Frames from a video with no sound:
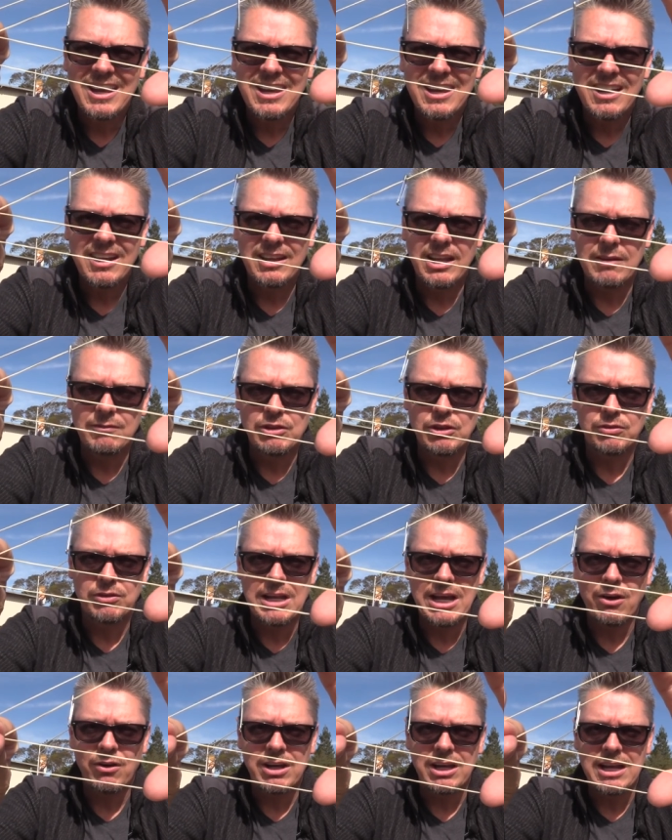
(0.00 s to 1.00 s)
And they've just
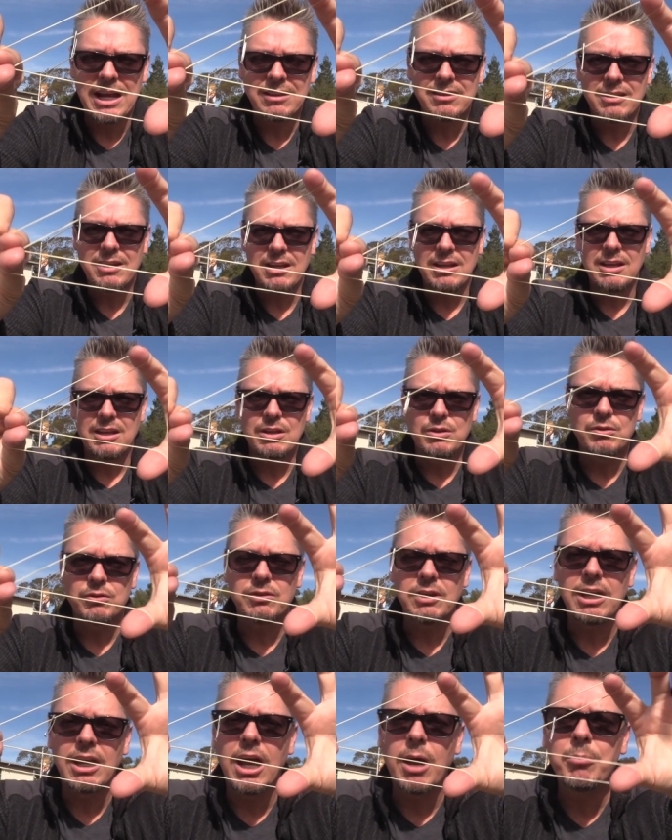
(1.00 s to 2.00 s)
now connected it. And you
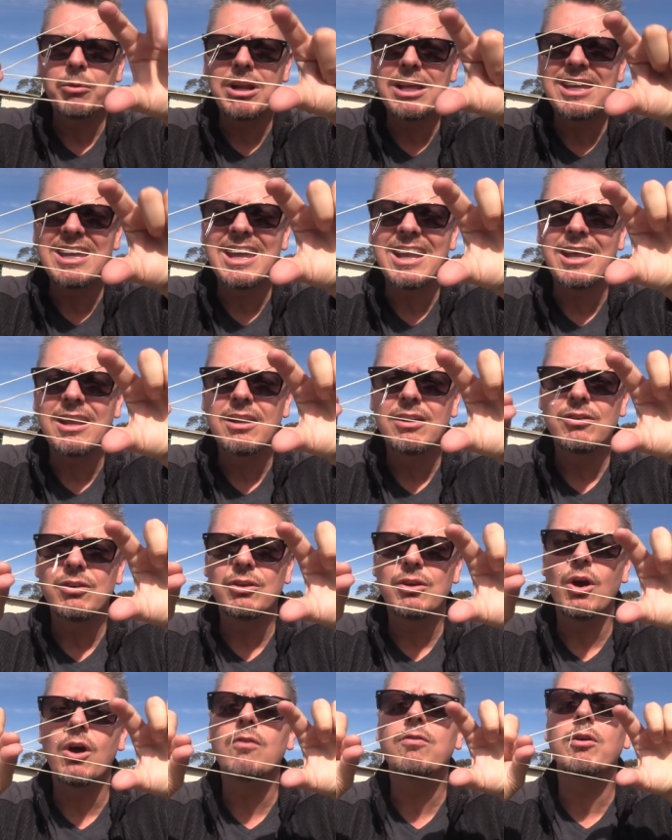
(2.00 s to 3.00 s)
say, I'm gonna get it to
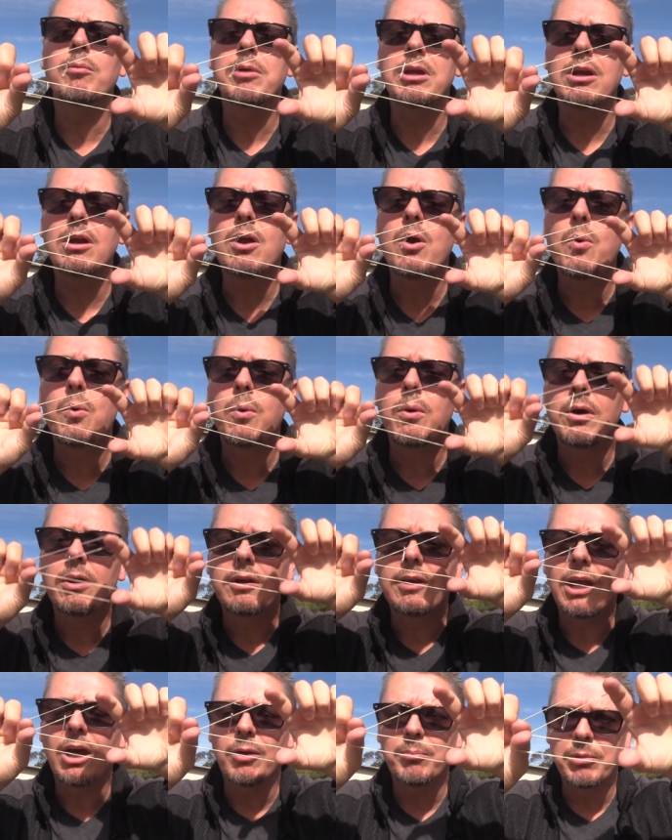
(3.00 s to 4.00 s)
go from here
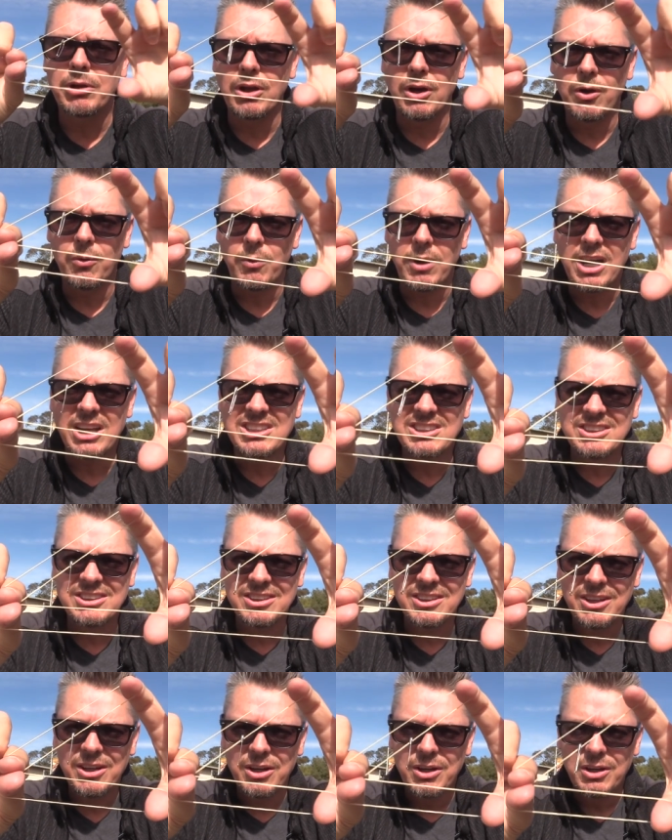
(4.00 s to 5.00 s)
down below, watch.
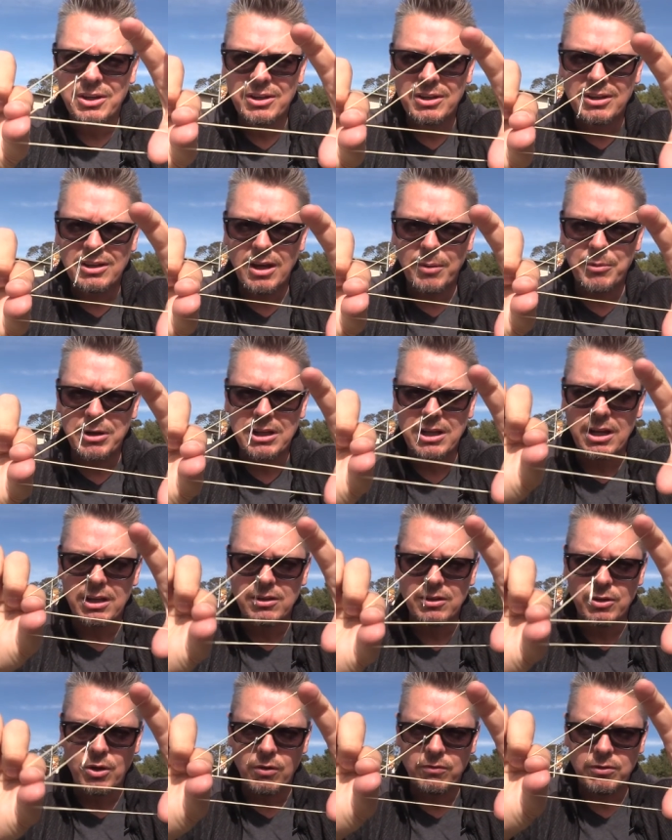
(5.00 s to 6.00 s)
I'm gonna get it
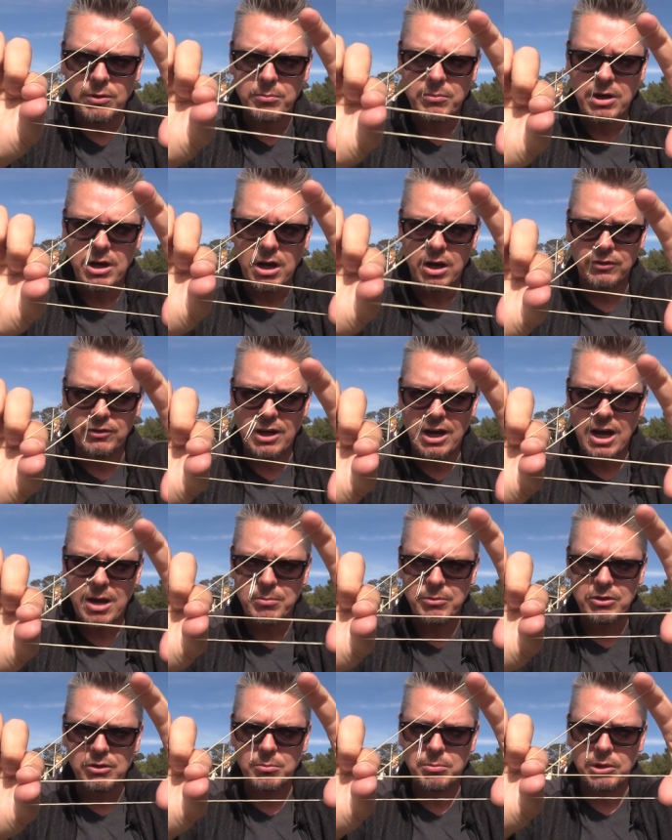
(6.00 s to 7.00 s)
to go from on
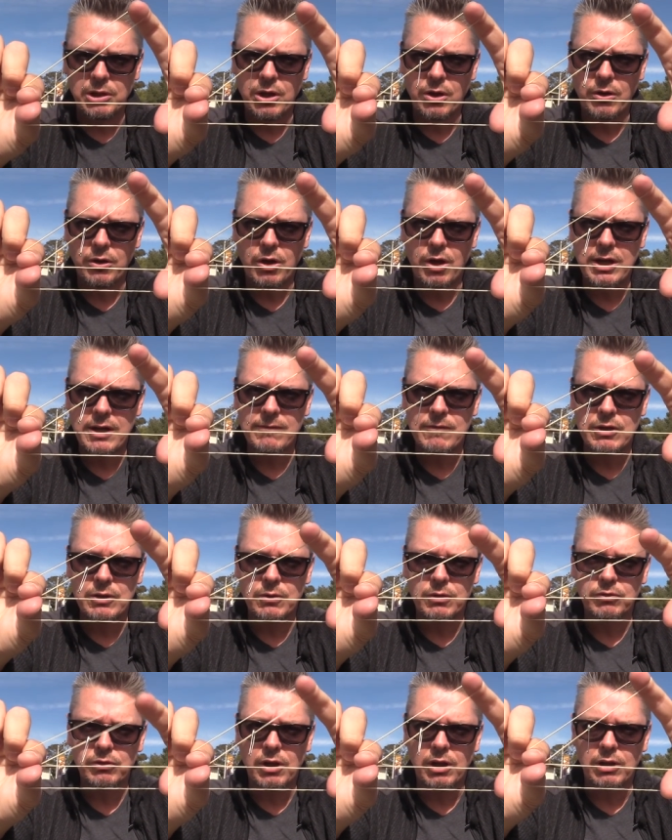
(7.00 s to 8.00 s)
top to below. And all you have to
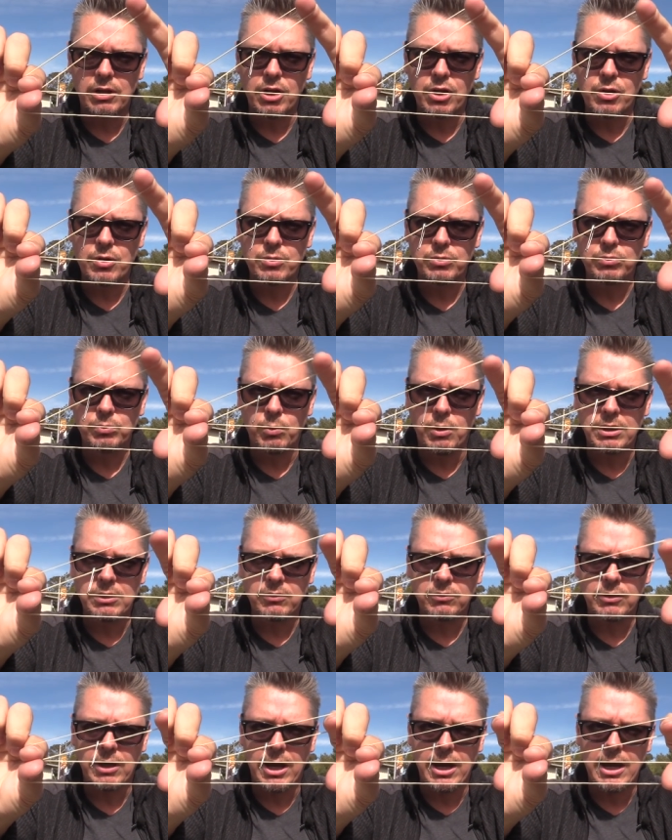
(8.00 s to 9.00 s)
do is close one
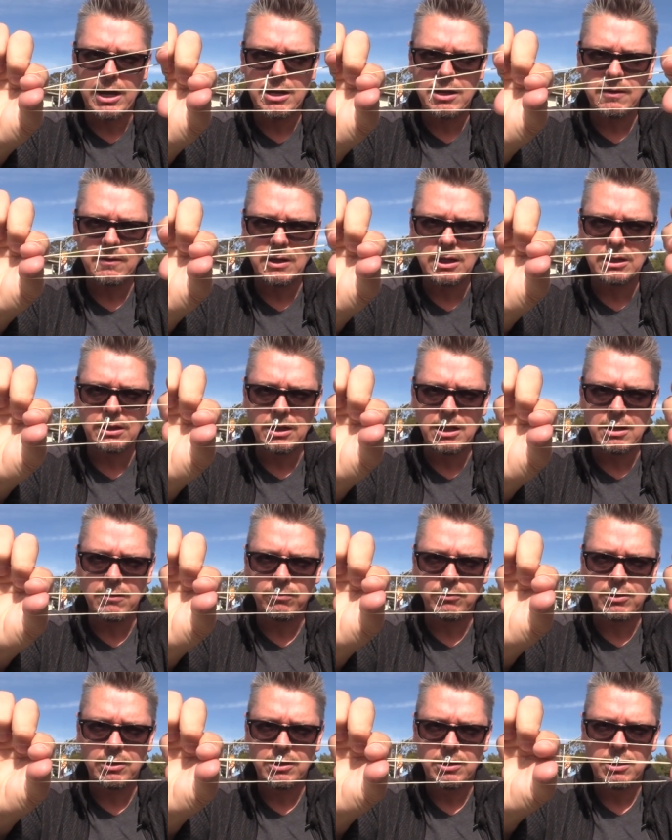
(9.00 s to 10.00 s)
side and
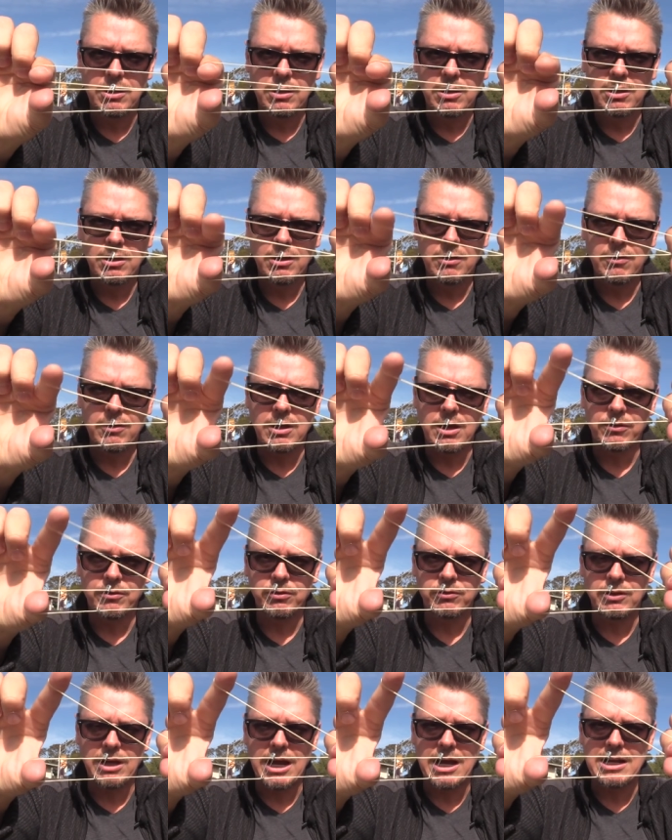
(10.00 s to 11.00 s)
lift the other
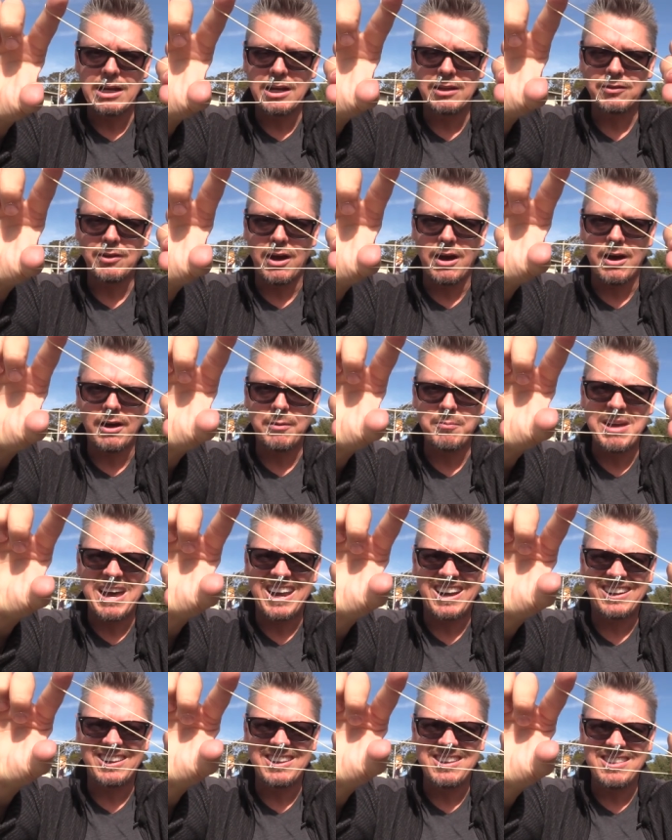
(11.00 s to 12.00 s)
side, and it's
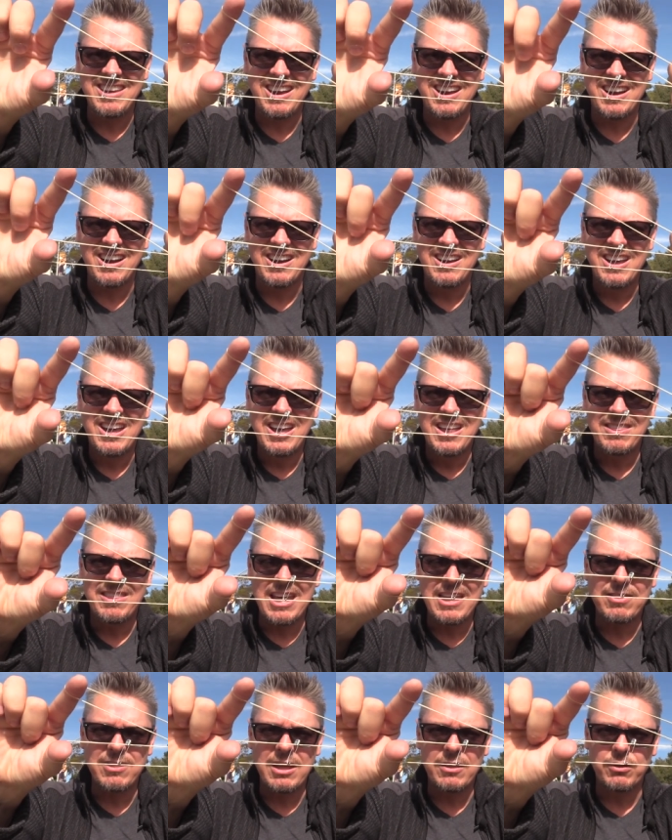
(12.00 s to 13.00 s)
automatically there.
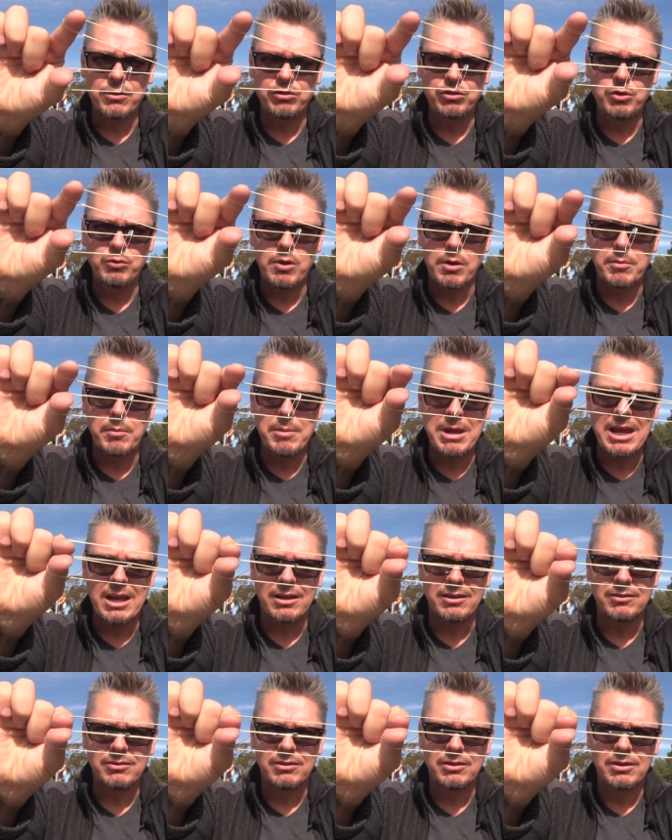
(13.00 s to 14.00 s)
They think there's two rubber
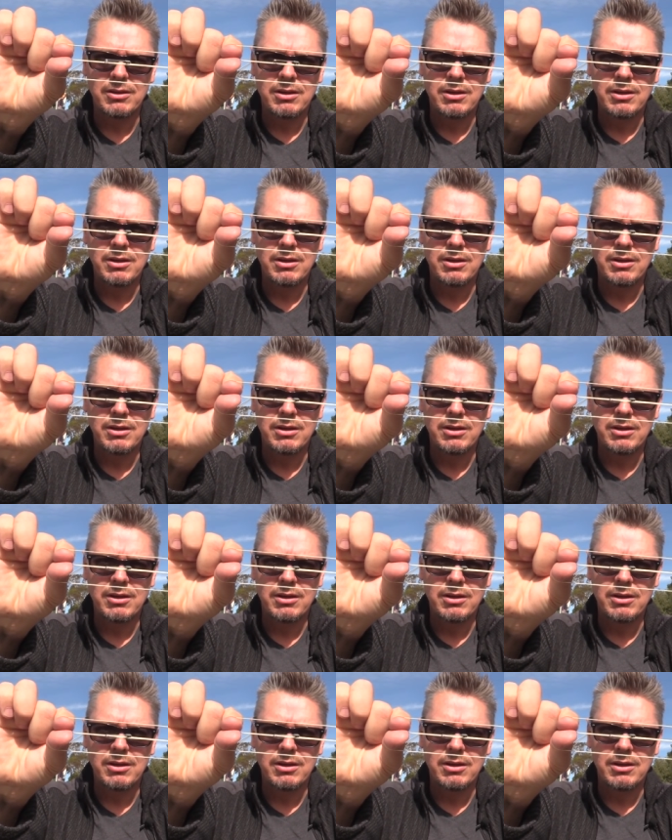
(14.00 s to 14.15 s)
bands.